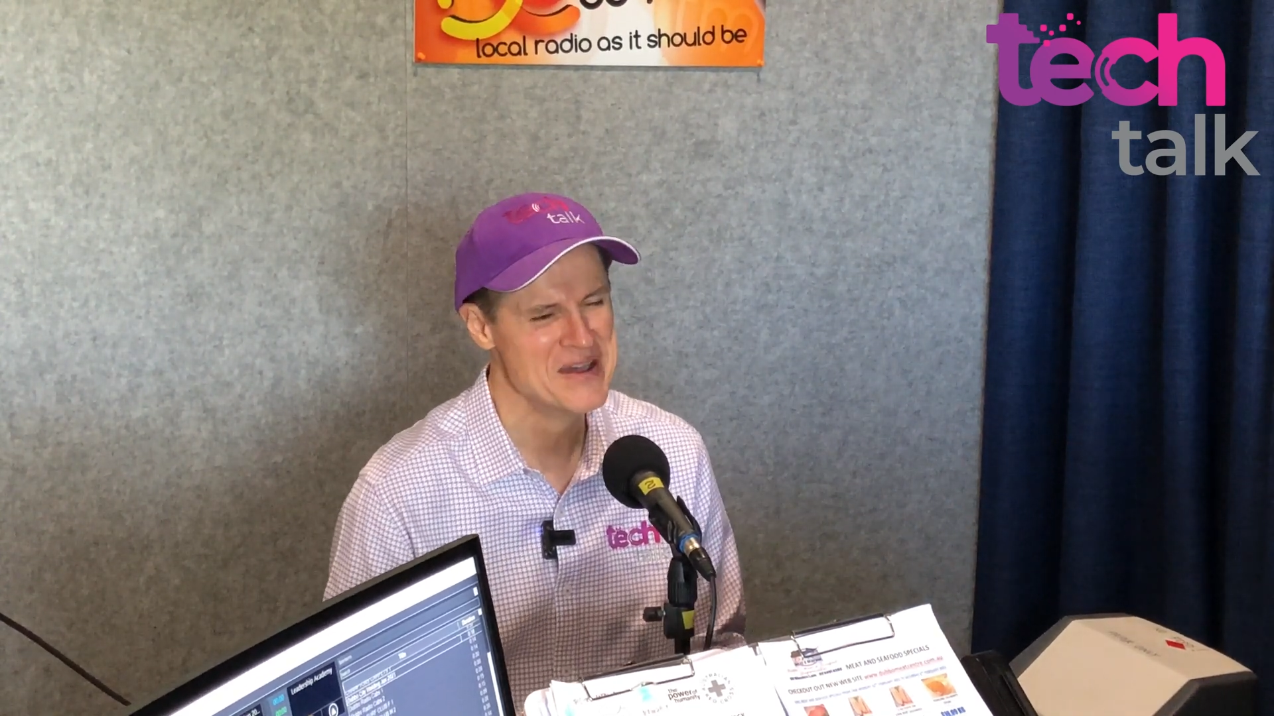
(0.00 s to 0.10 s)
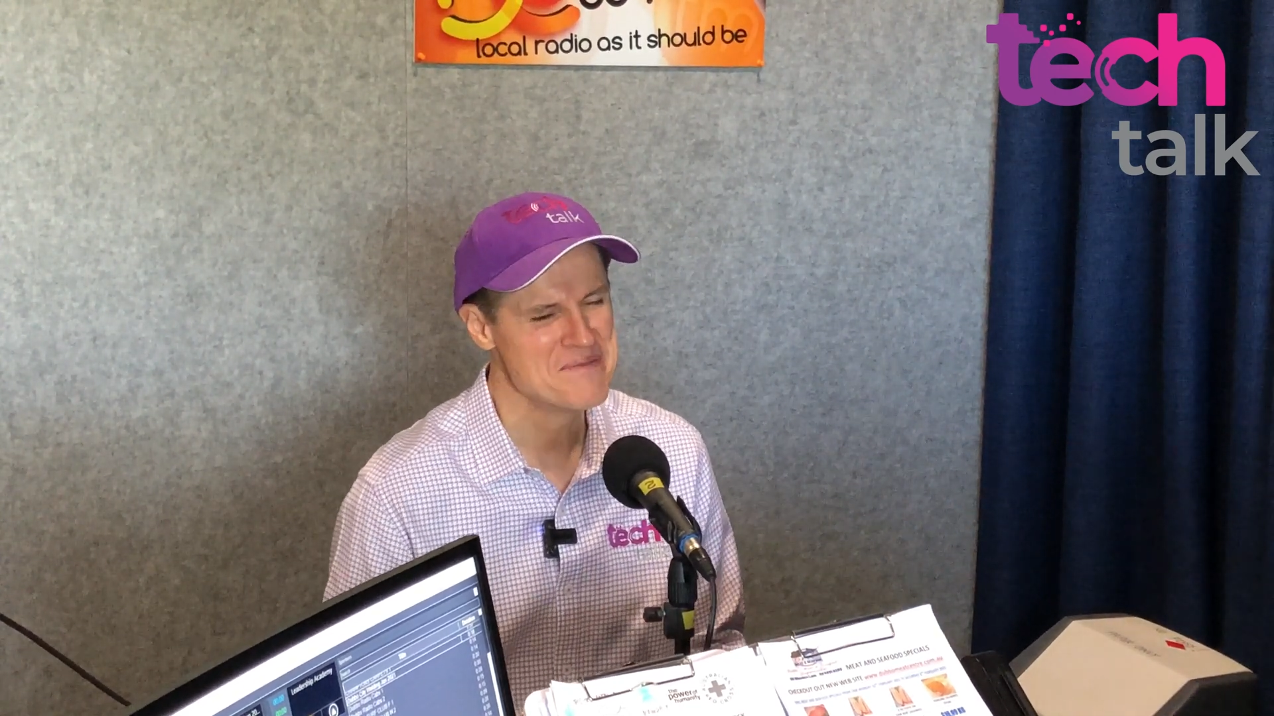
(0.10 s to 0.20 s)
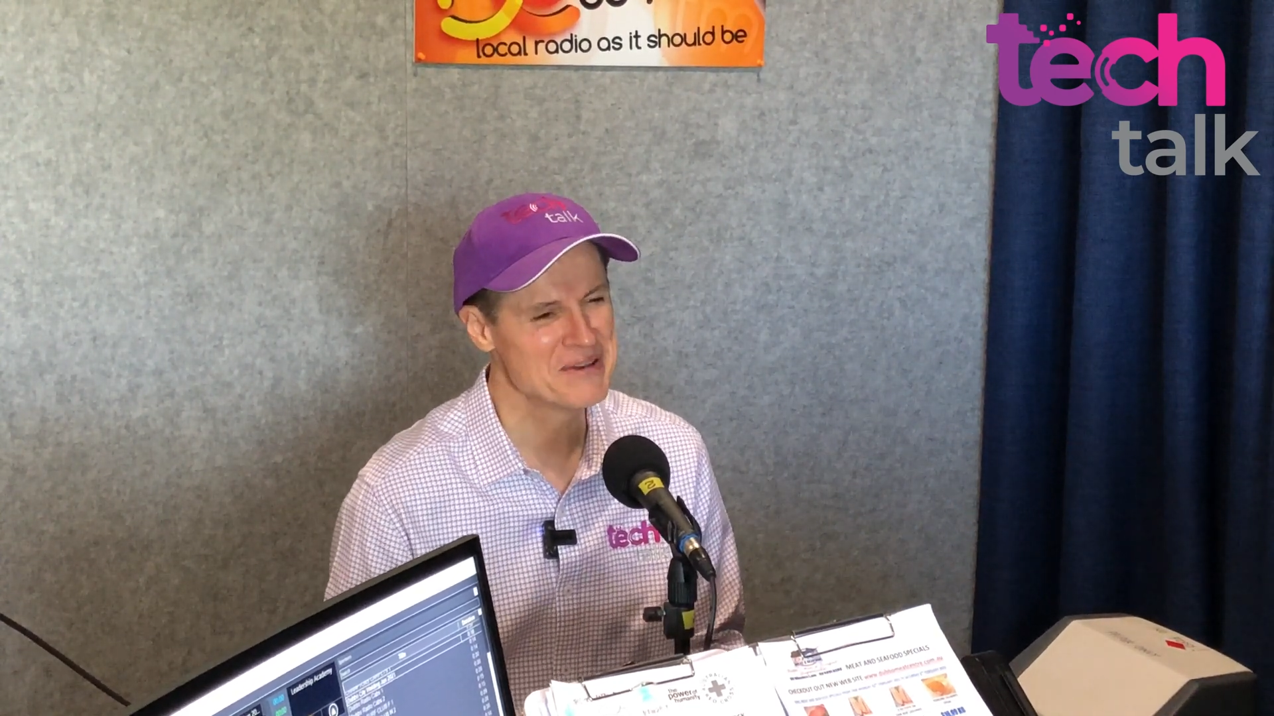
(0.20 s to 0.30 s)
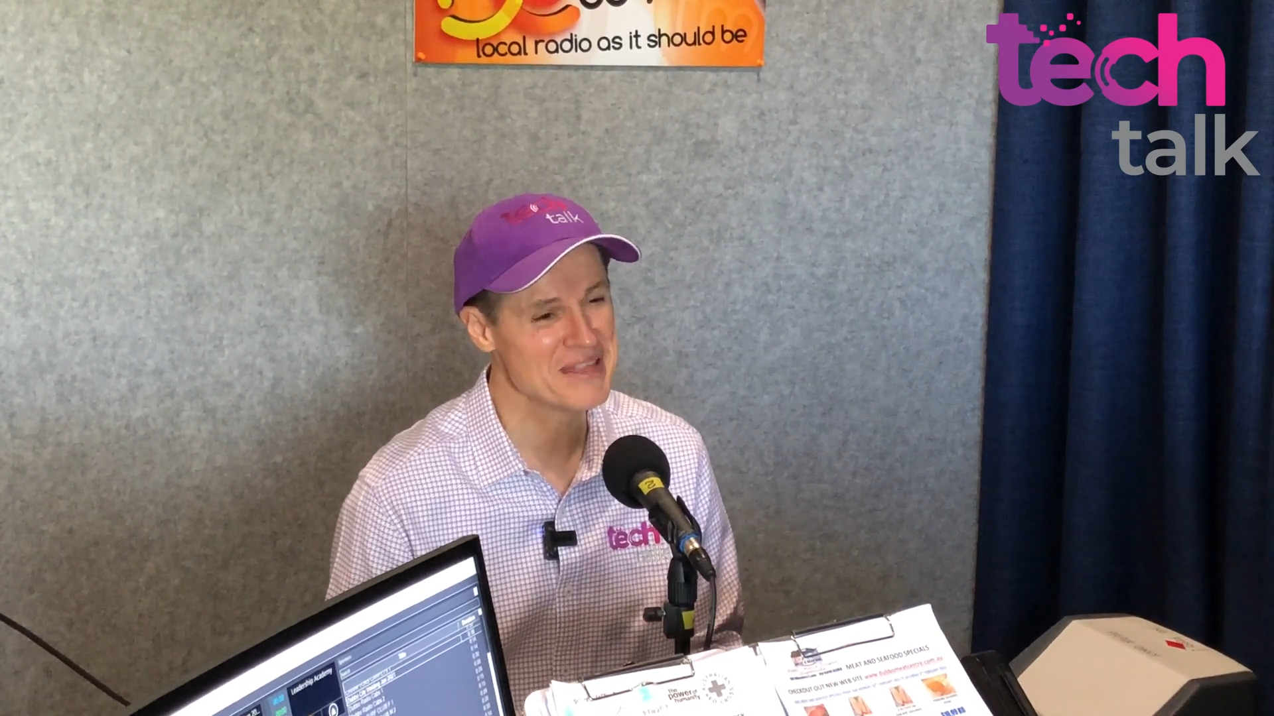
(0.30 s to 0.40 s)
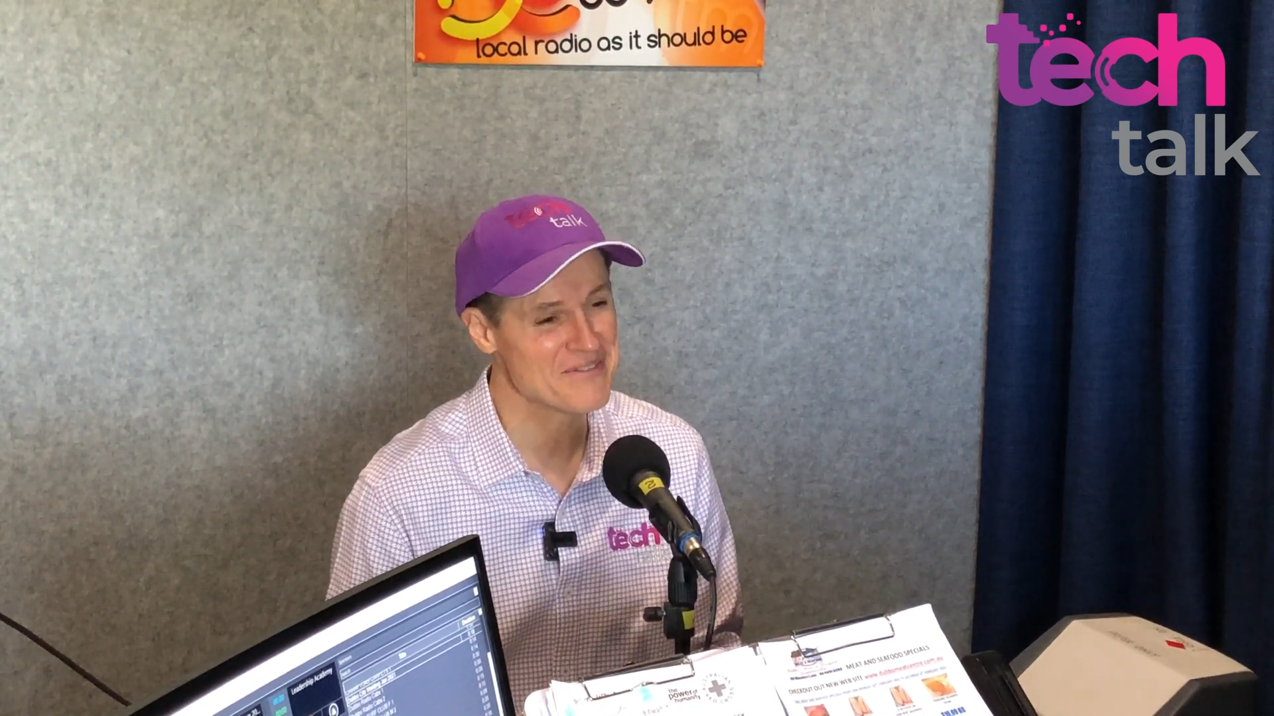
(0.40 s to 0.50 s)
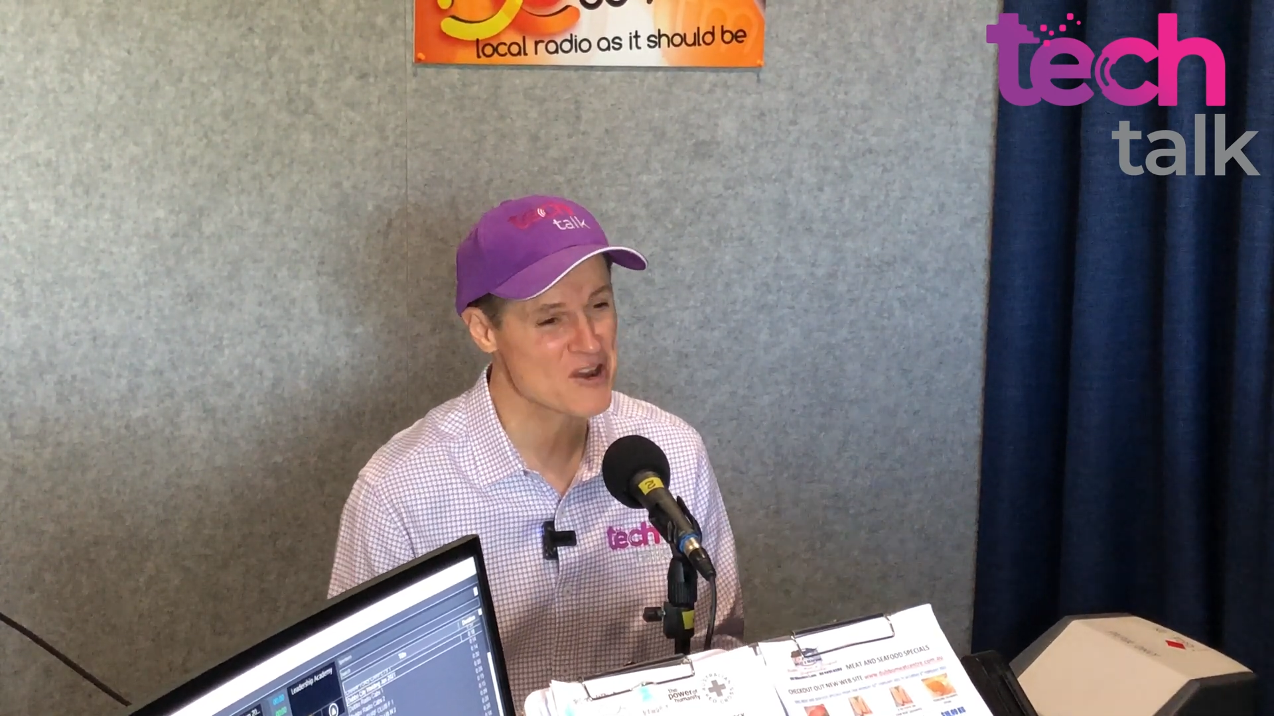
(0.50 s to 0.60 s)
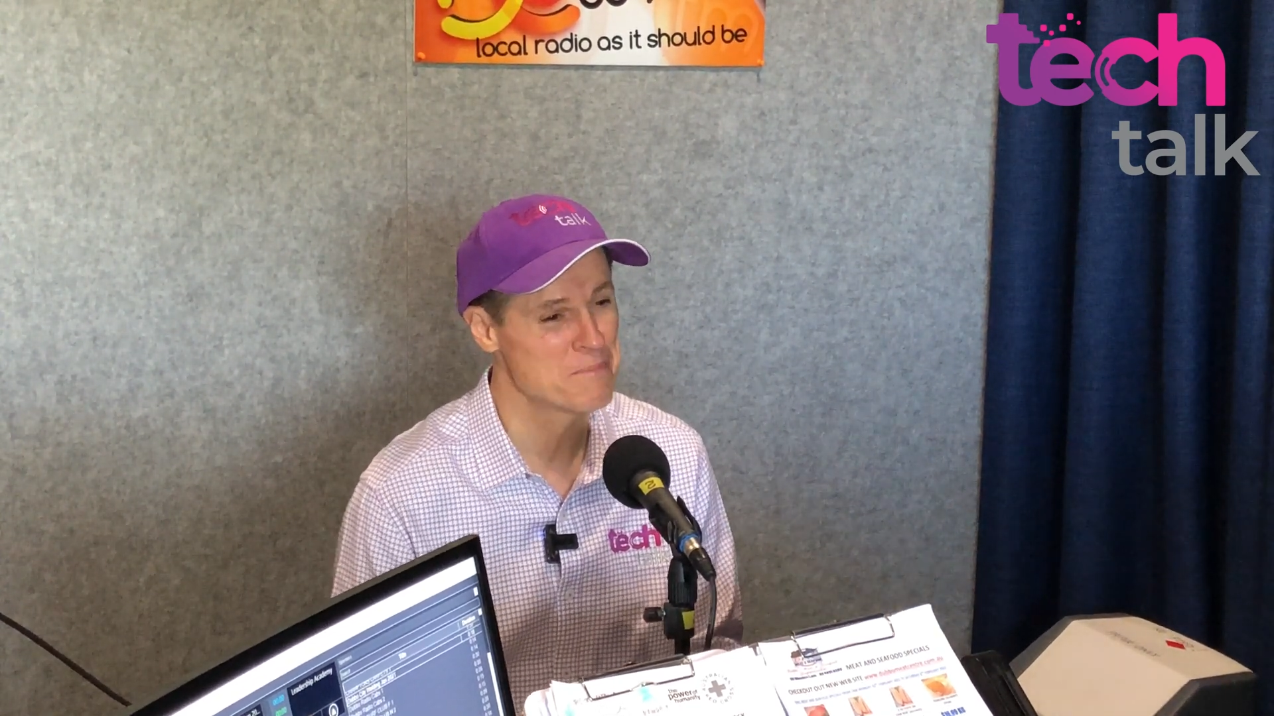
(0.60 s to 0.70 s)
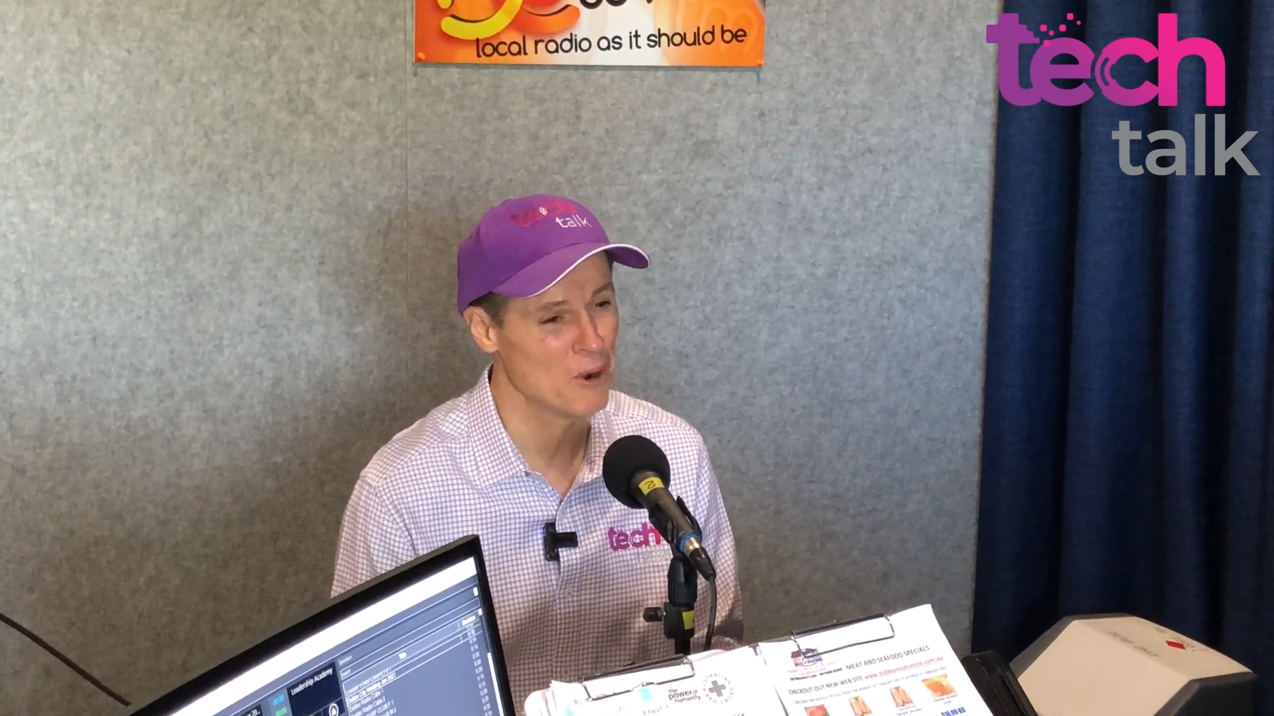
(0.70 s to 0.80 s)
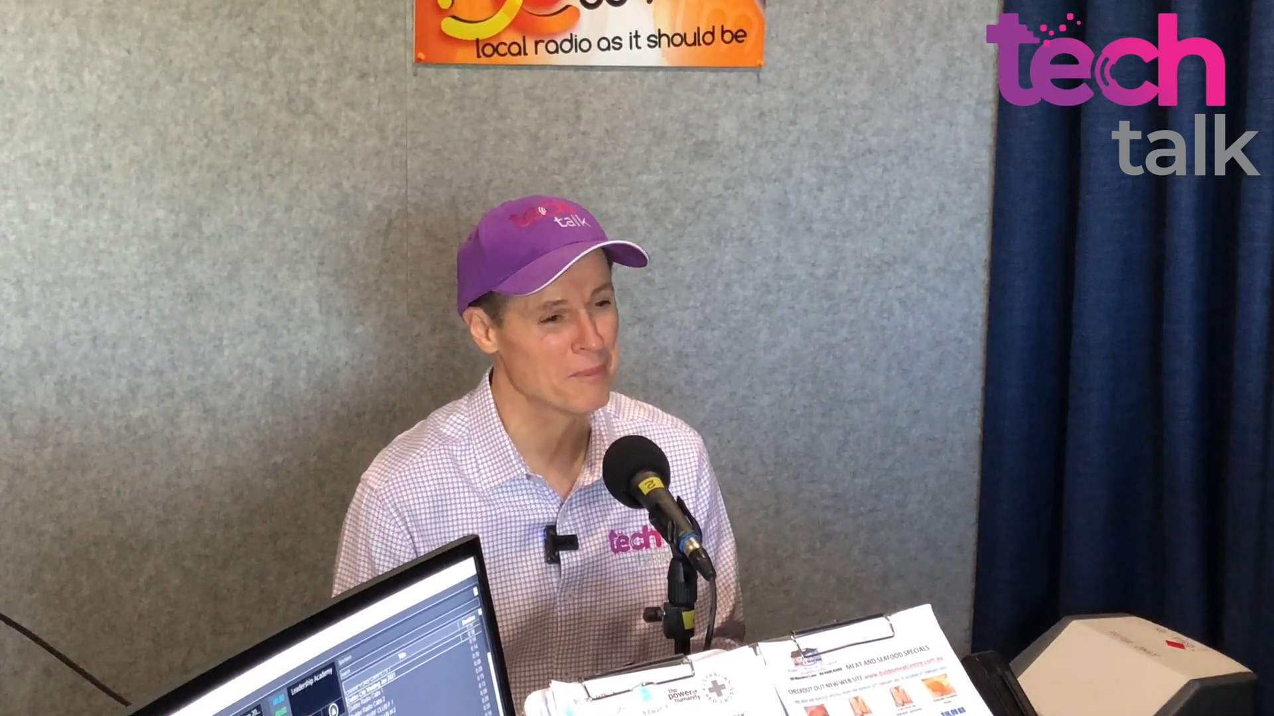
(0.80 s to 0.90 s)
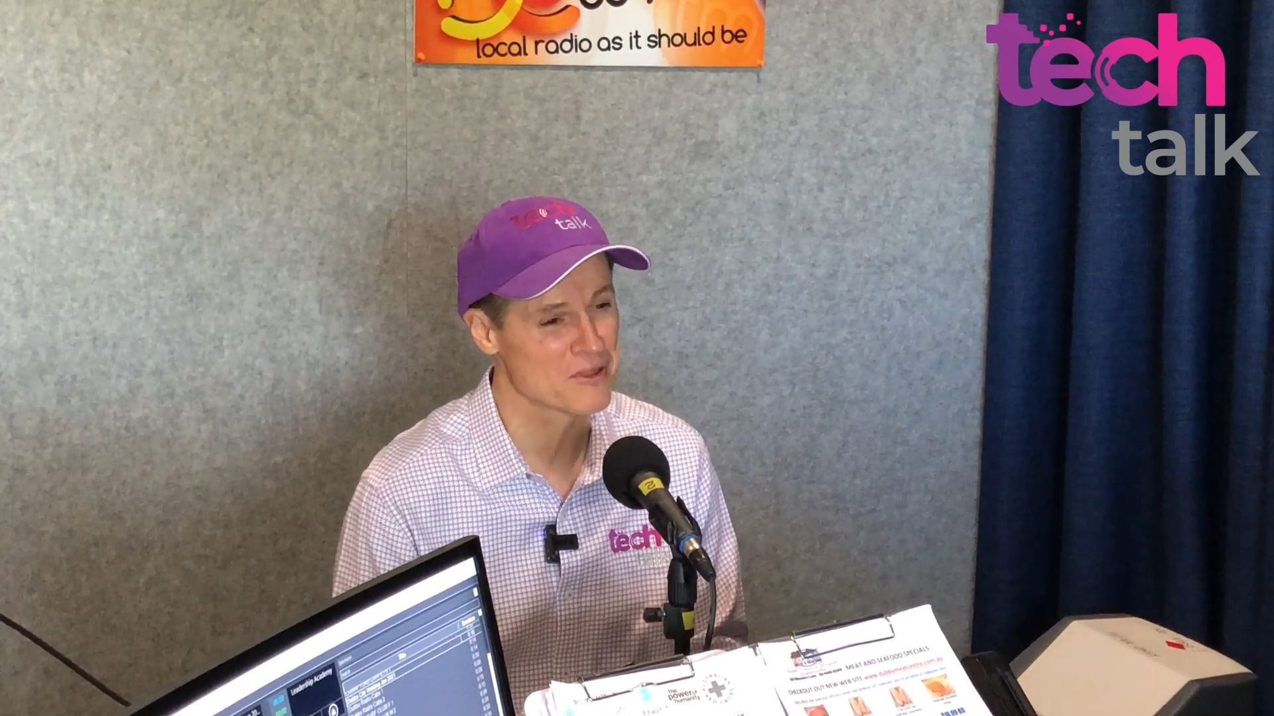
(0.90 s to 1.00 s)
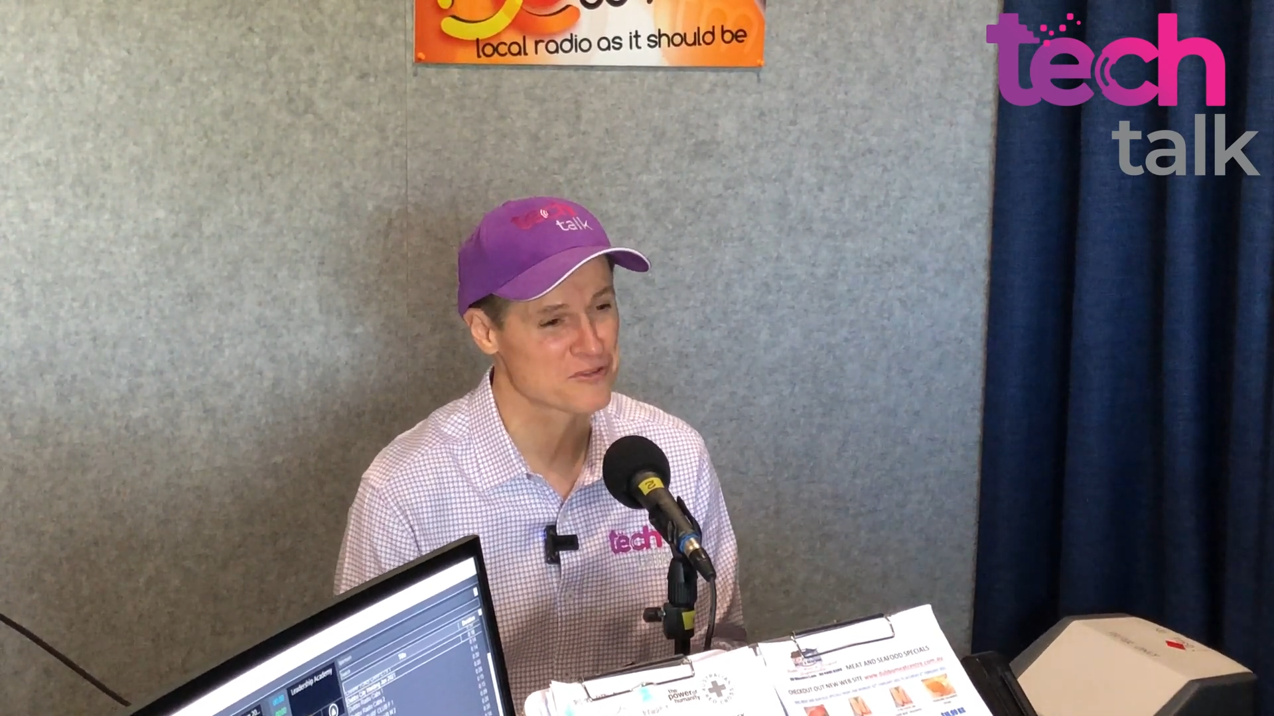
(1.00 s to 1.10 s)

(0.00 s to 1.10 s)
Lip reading: But they're very popular,